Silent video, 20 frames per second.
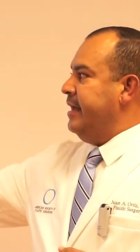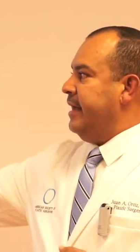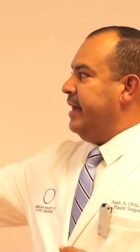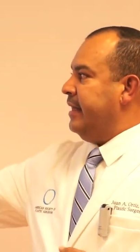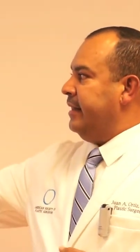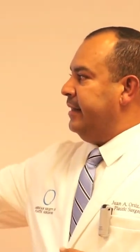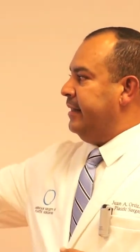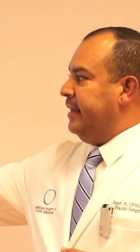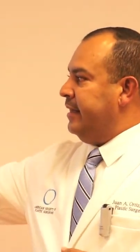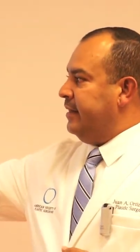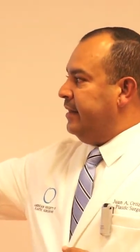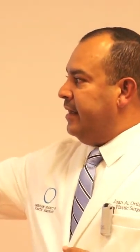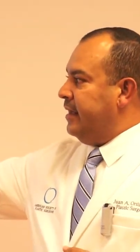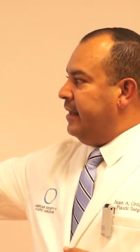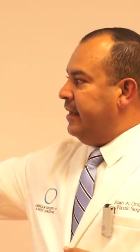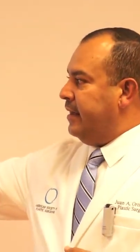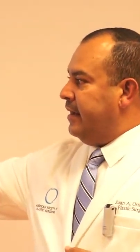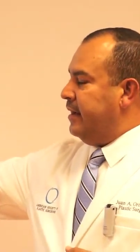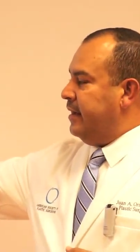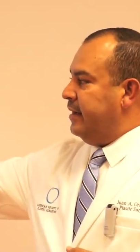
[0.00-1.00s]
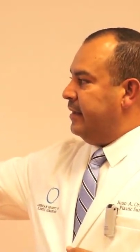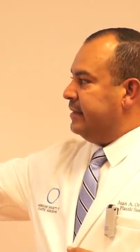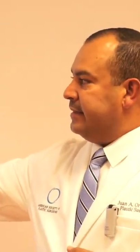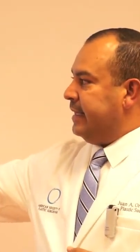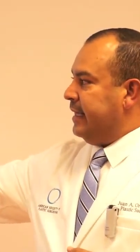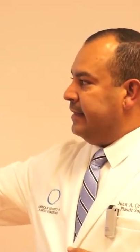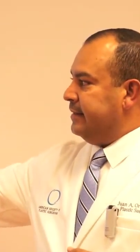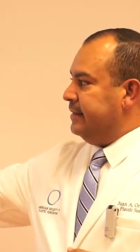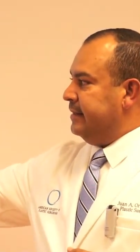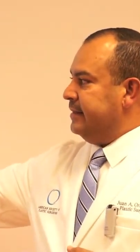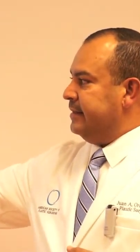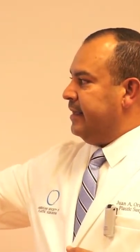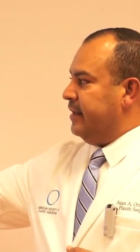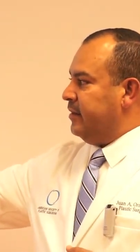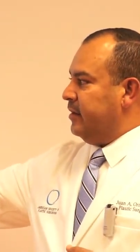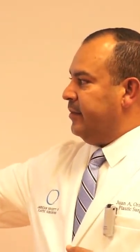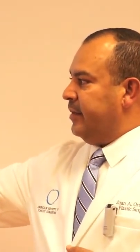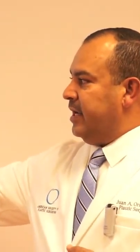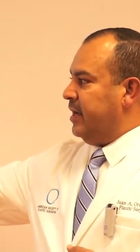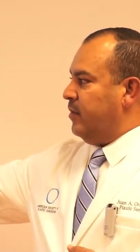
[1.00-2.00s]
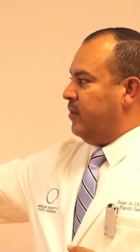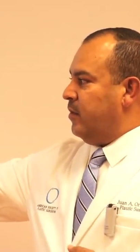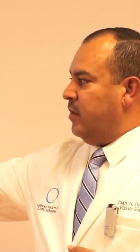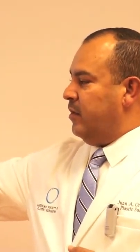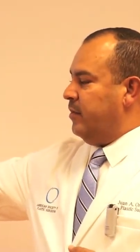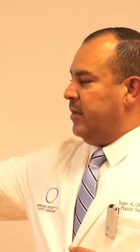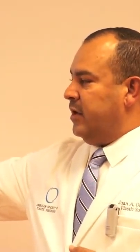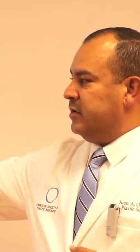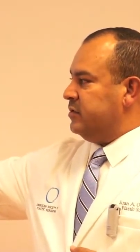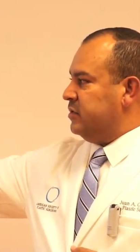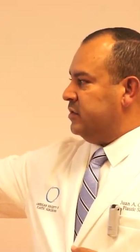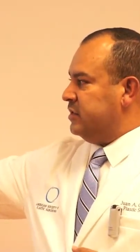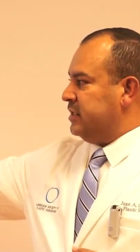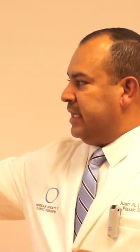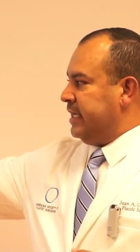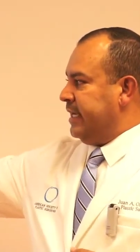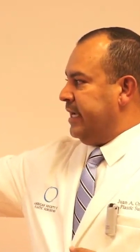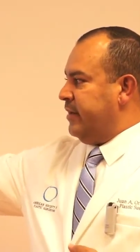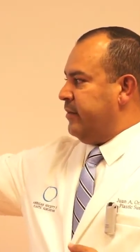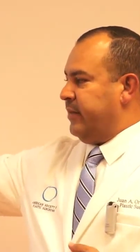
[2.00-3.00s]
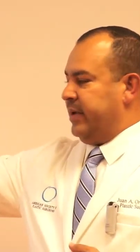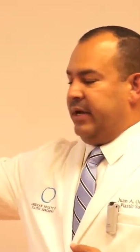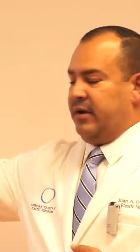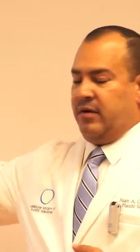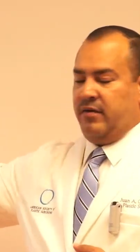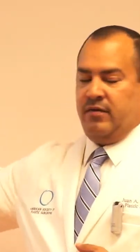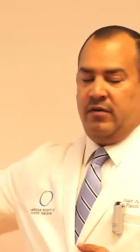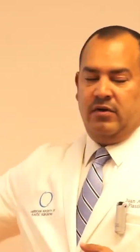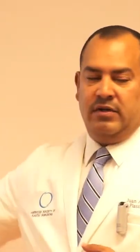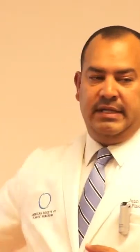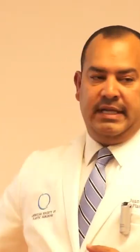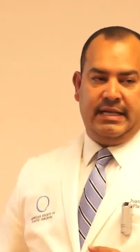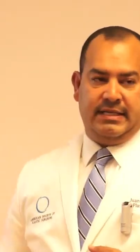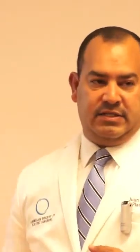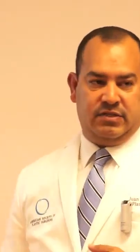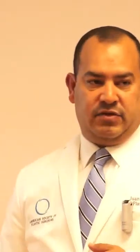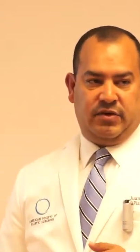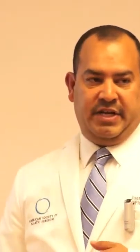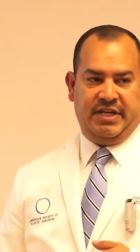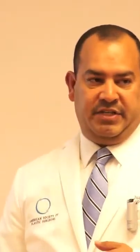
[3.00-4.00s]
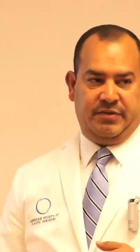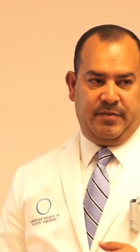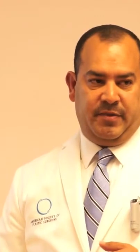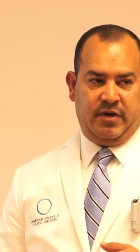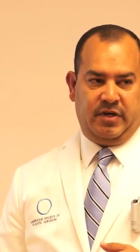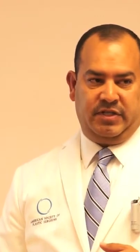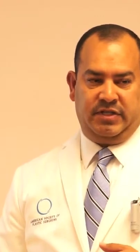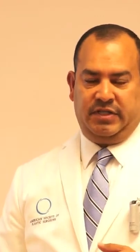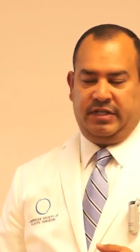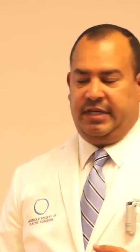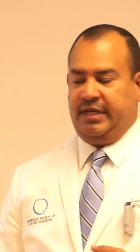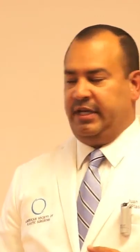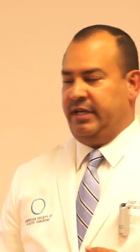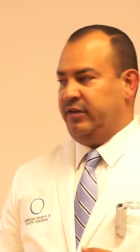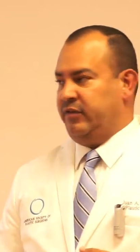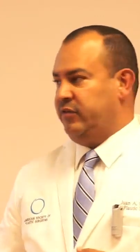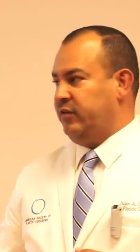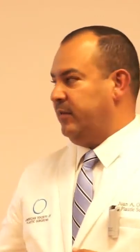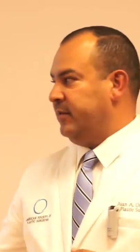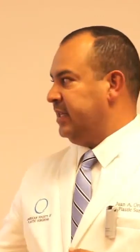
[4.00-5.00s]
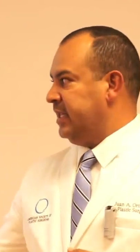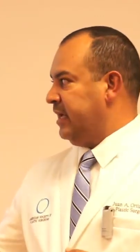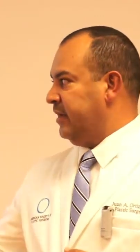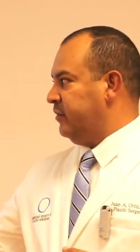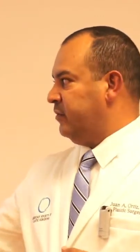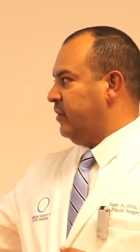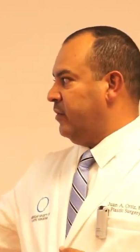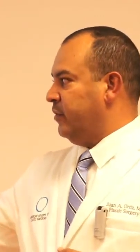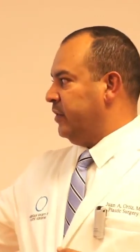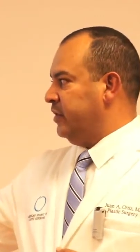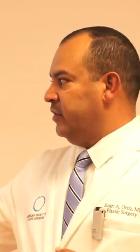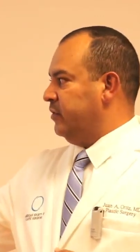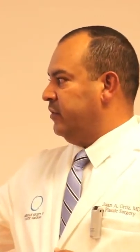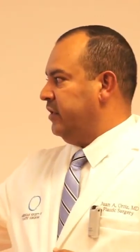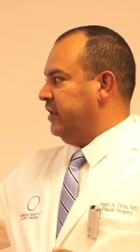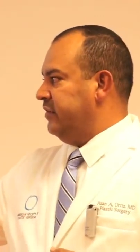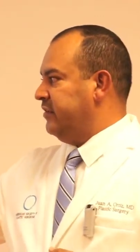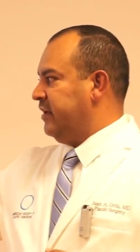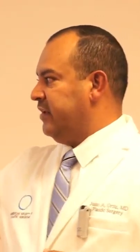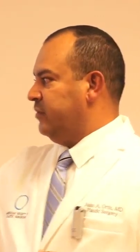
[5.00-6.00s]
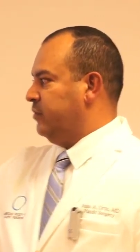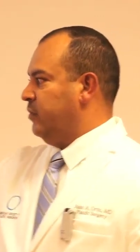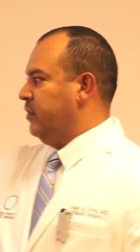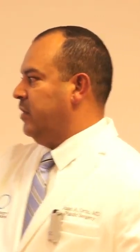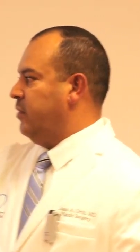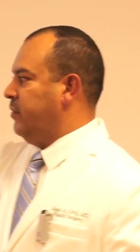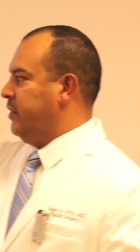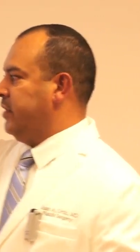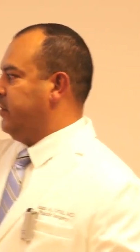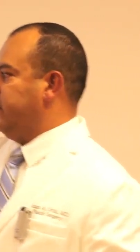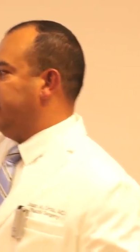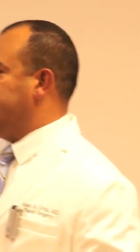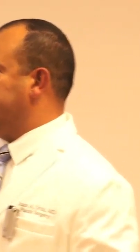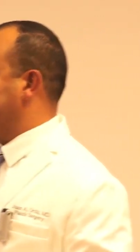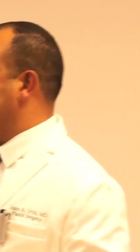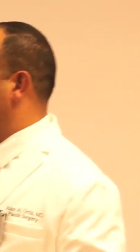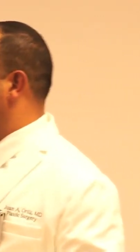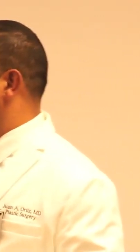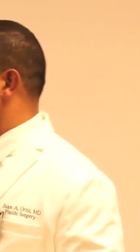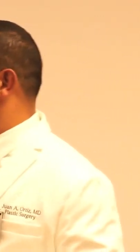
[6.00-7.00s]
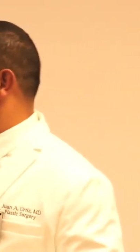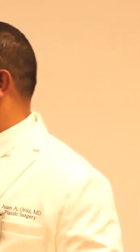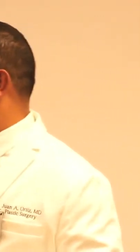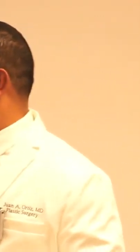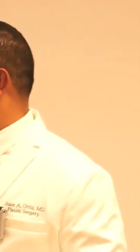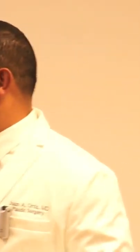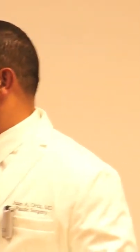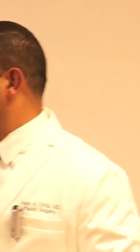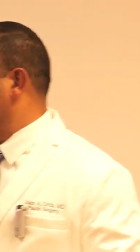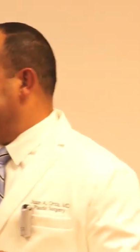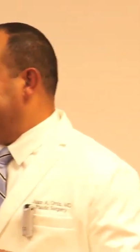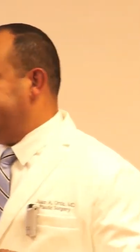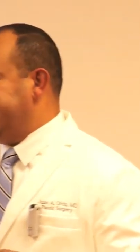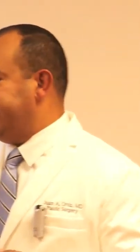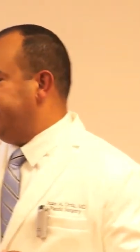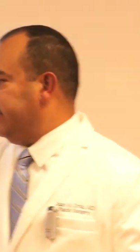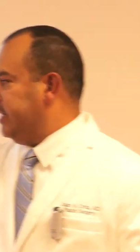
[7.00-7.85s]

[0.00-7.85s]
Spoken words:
And then tighten the abdominal wall muscles and get rid of all that stretch mark skin. Sometimes when we do this as well, we create a mons lift,